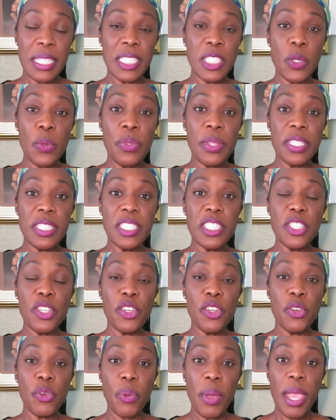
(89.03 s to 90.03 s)
And so this is a
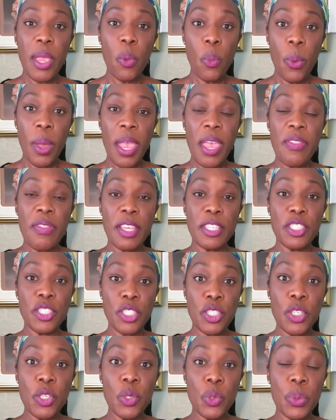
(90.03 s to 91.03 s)
great way
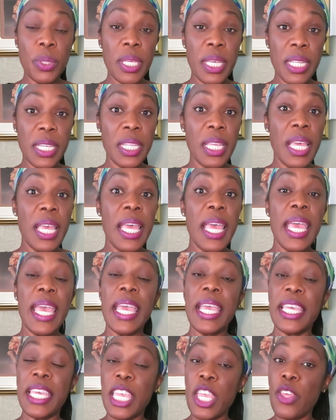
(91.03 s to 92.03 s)
that you can
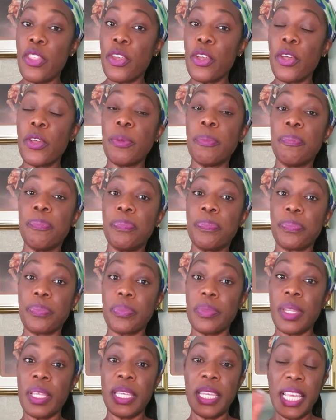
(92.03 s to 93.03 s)
either
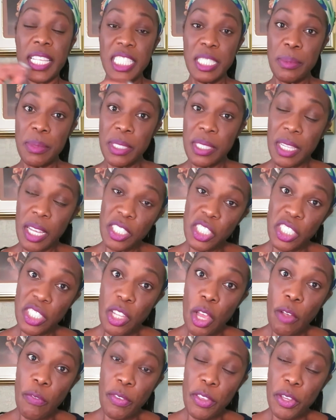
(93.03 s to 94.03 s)
get some
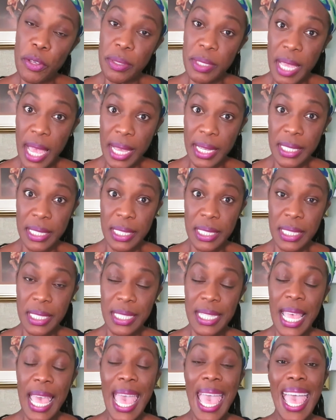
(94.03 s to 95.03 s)
deductions off of your
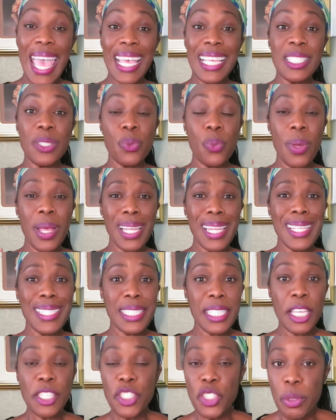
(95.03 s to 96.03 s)
taxes, as well
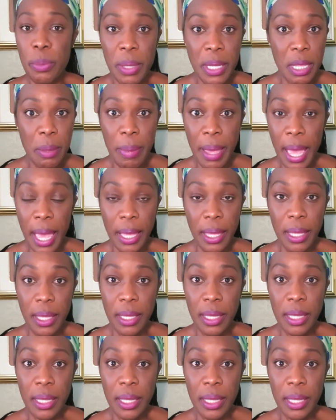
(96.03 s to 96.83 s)
as get your money back.